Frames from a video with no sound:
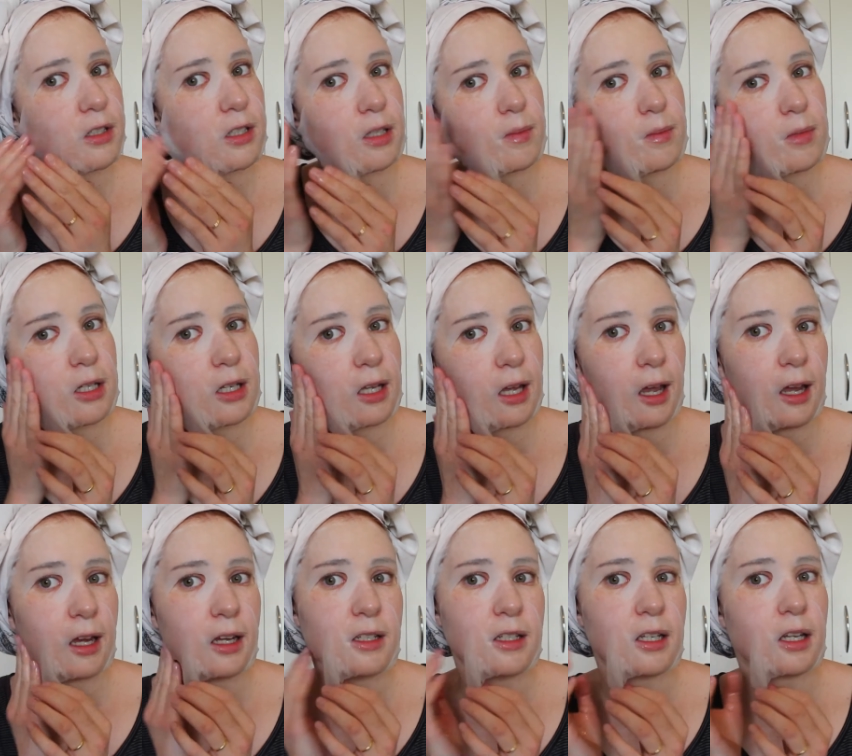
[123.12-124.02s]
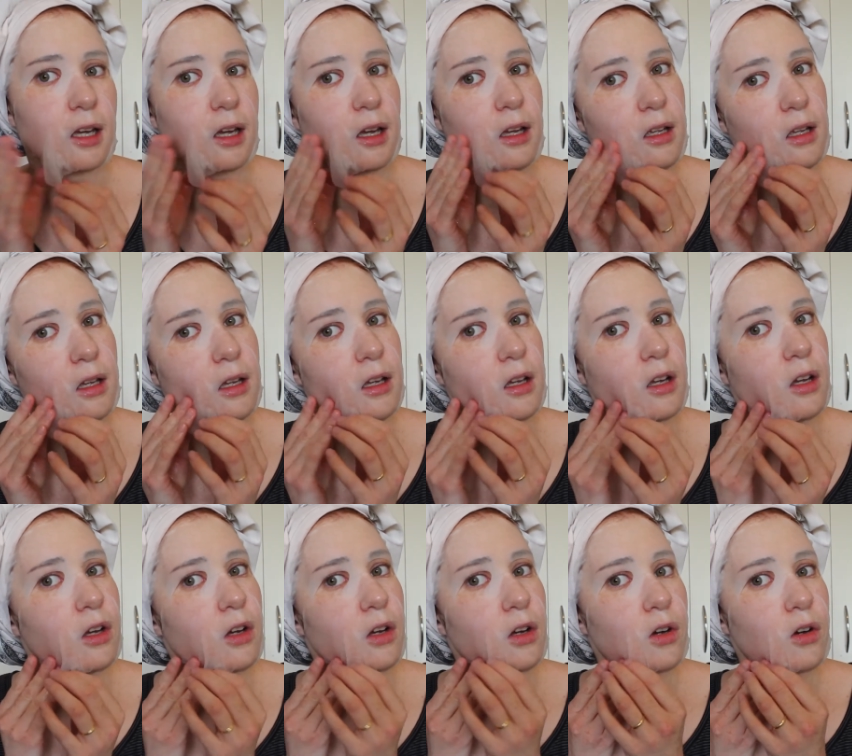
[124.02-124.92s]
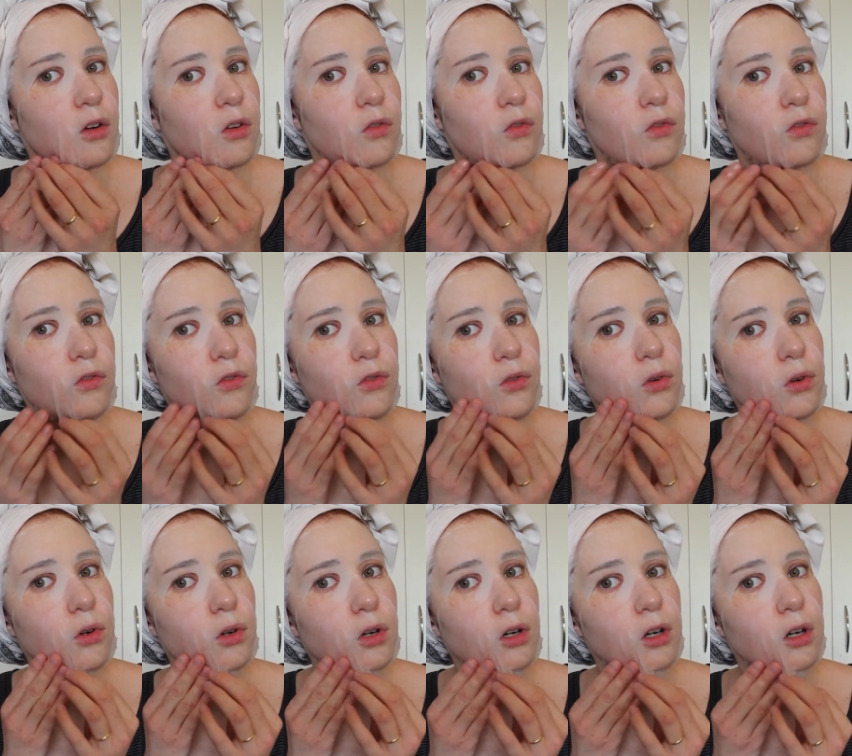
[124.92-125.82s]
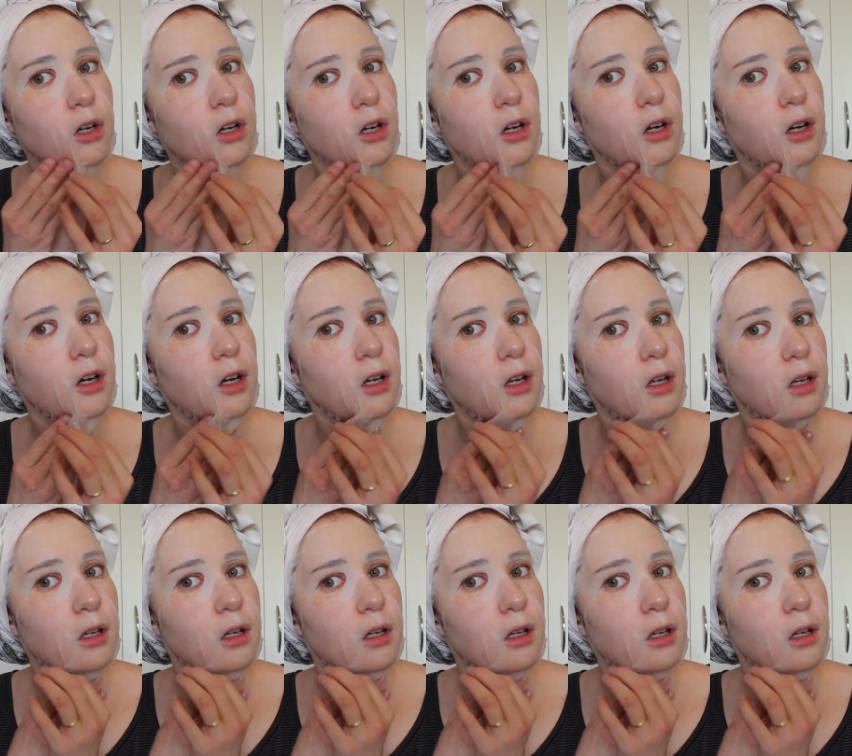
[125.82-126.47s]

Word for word: seem to cater for